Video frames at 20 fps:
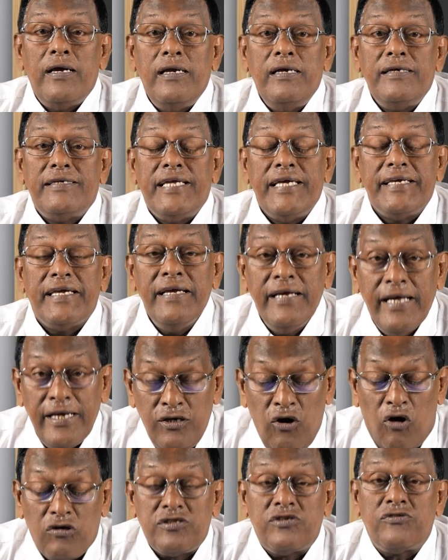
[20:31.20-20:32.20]
taking a
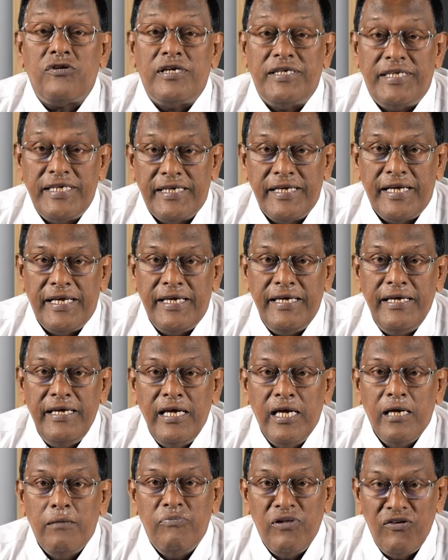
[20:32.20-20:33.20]
doctoral degree,
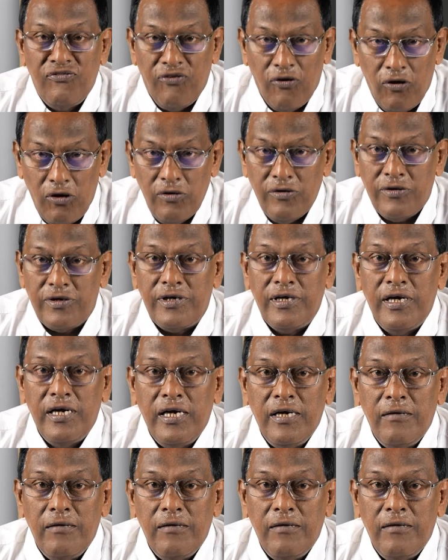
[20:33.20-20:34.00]
before